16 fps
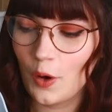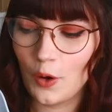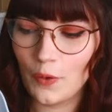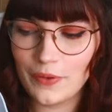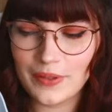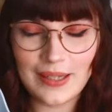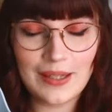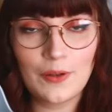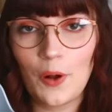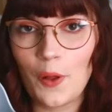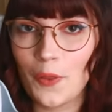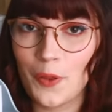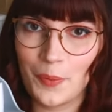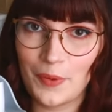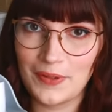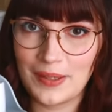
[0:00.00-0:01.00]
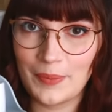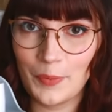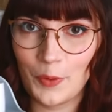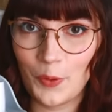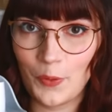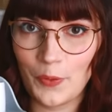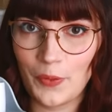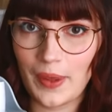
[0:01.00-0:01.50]
Obviously not the most
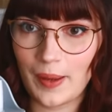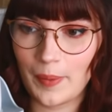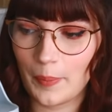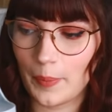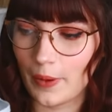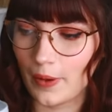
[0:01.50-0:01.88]
important thing,